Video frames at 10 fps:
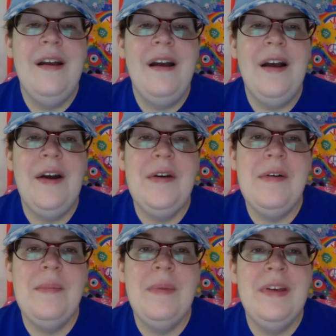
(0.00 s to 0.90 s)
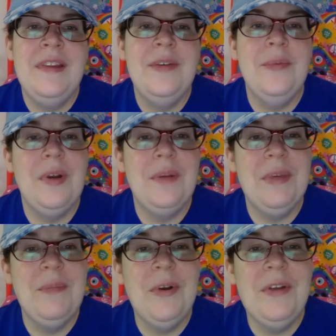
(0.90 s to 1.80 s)
The
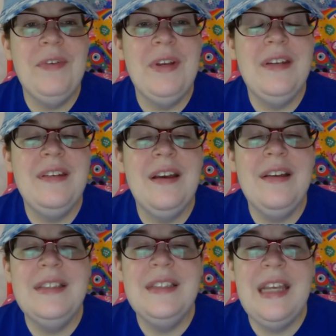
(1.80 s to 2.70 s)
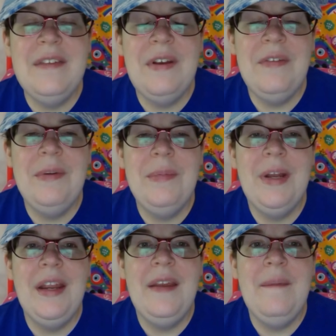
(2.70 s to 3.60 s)
wannabe boyfriend does save
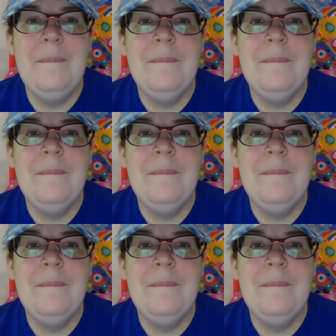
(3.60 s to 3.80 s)
everybody.